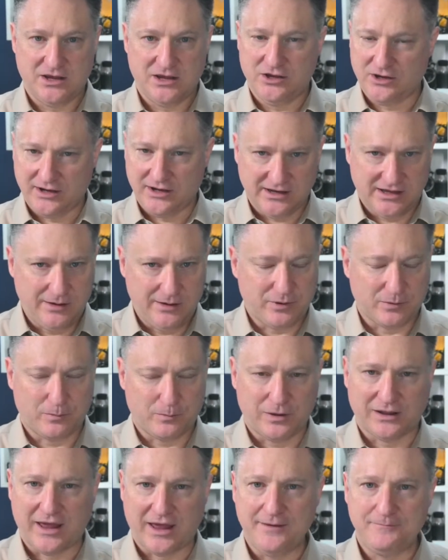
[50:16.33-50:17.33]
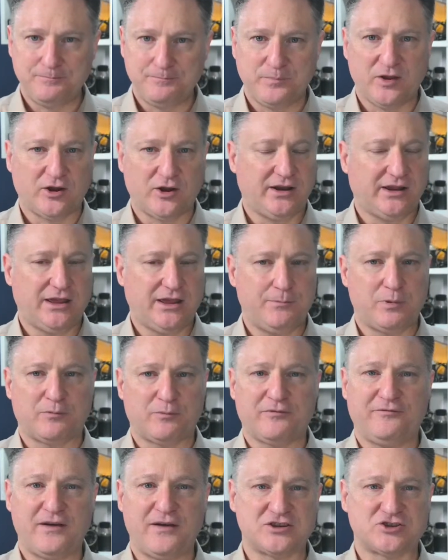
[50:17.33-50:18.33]
You're going to keep it polite. You're going to keep it
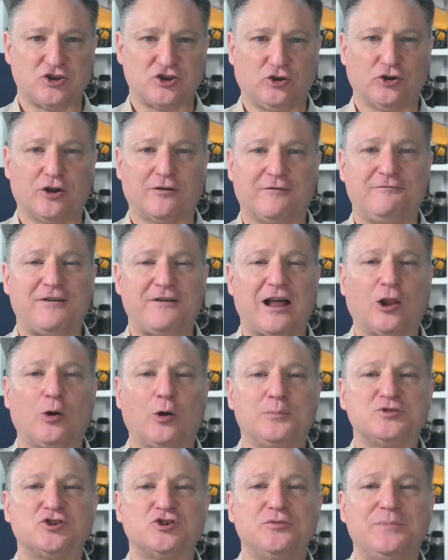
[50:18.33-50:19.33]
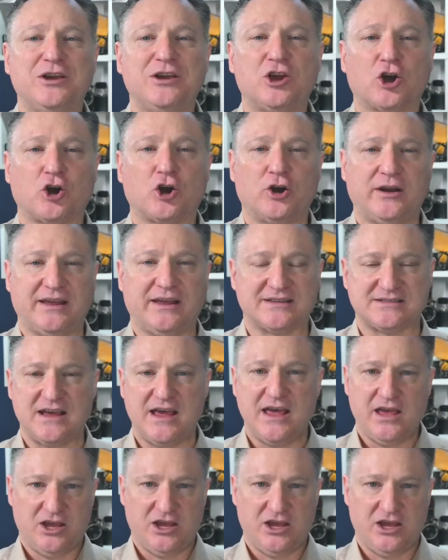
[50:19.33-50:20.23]
professional. Your follow-up should be courteous.